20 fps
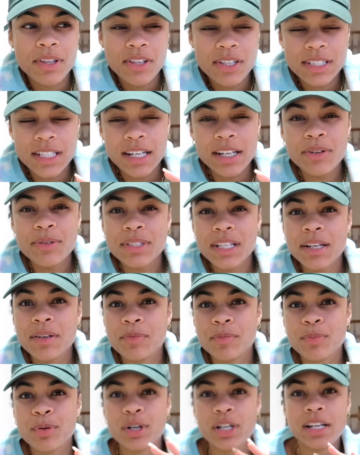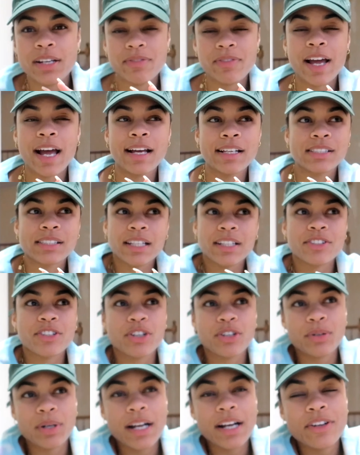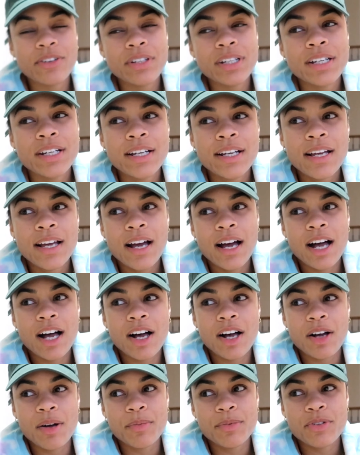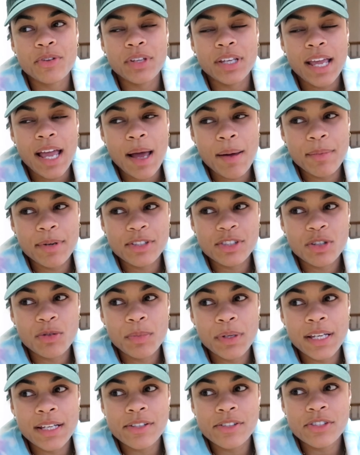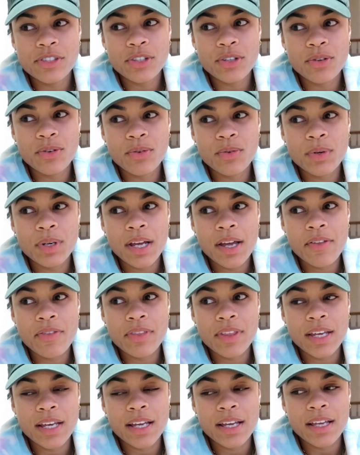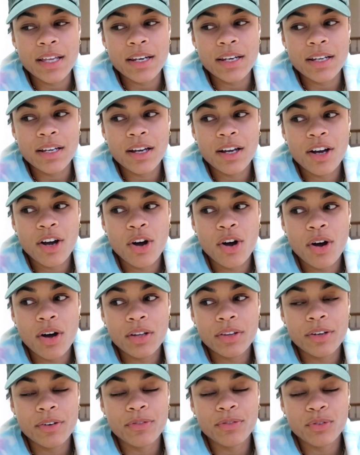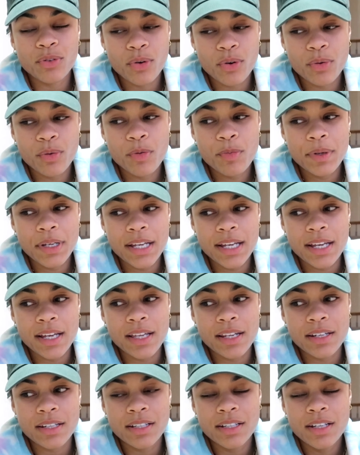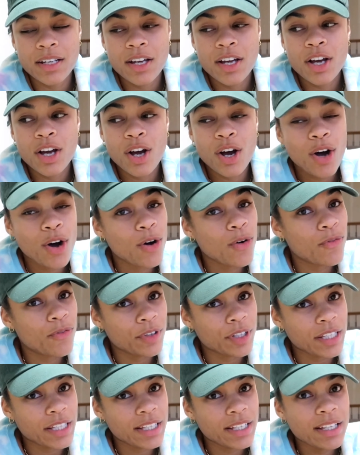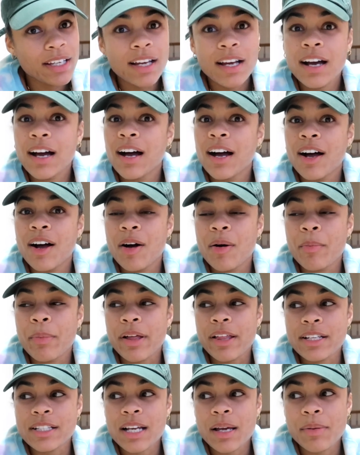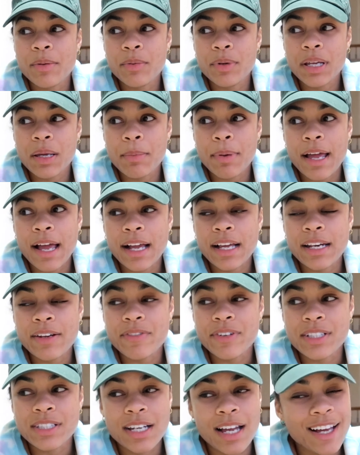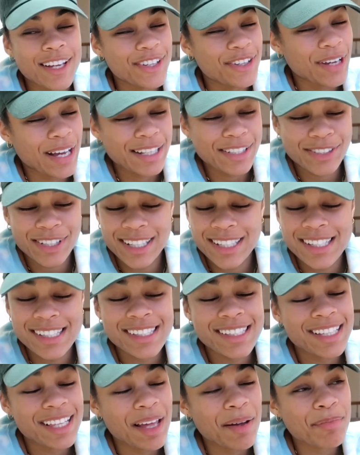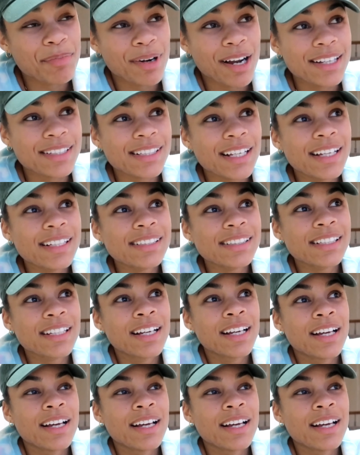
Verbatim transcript: They said it was like pretty fast, like turnaround. So the cabinets will be in soon and then the floor will be in, hopefully, by the time that we get back. And if it's not, you guys will get to see that process.